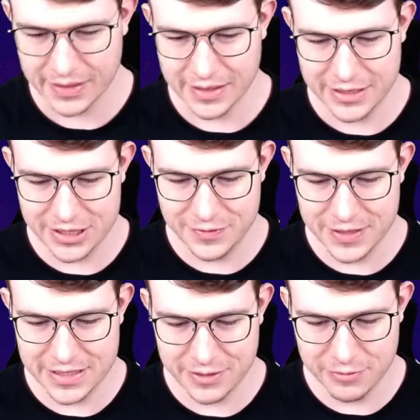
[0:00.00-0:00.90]

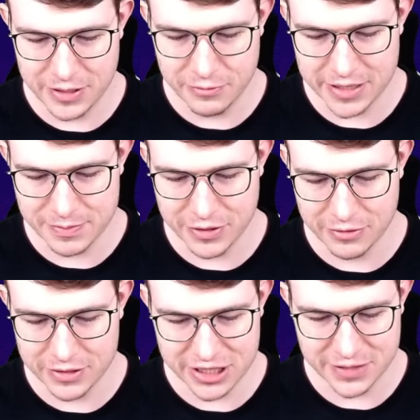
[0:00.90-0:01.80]
really weird, bro.
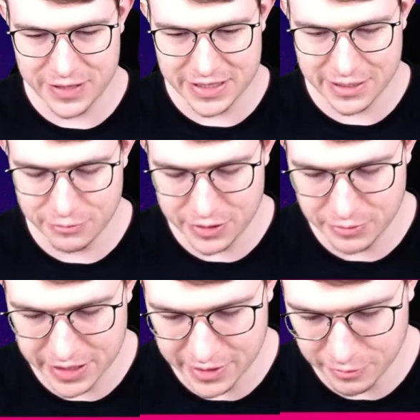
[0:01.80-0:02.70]
It just feels like really
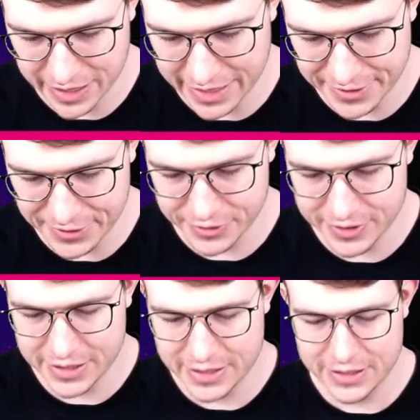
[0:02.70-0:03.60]
weird in a way. I know.
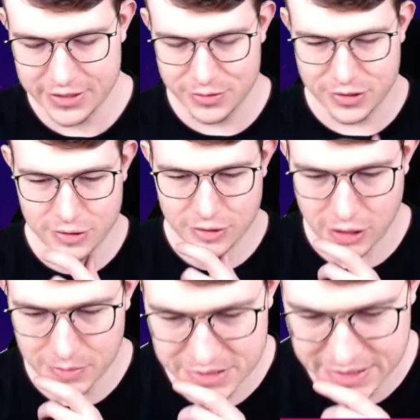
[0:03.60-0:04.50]
So I'm just gonna go
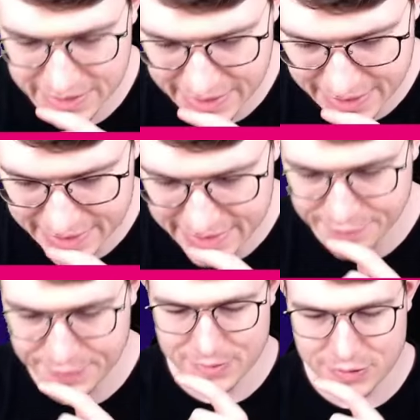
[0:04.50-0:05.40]
Goblinstein again there. I
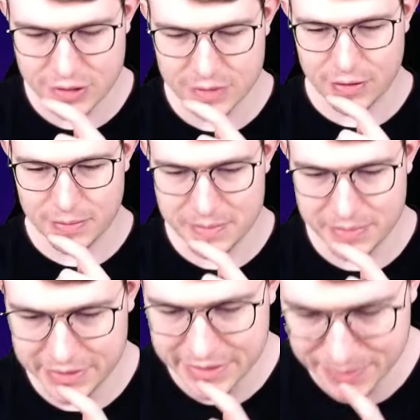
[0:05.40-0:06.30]
think I'm just gonna pop the
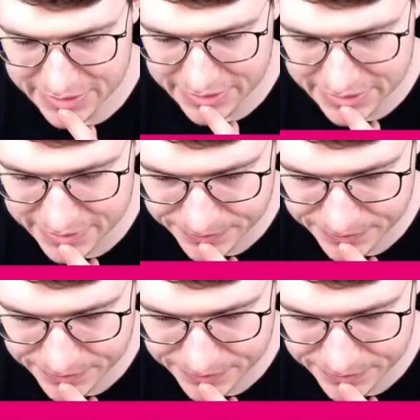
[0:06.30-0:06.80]
ability immediately.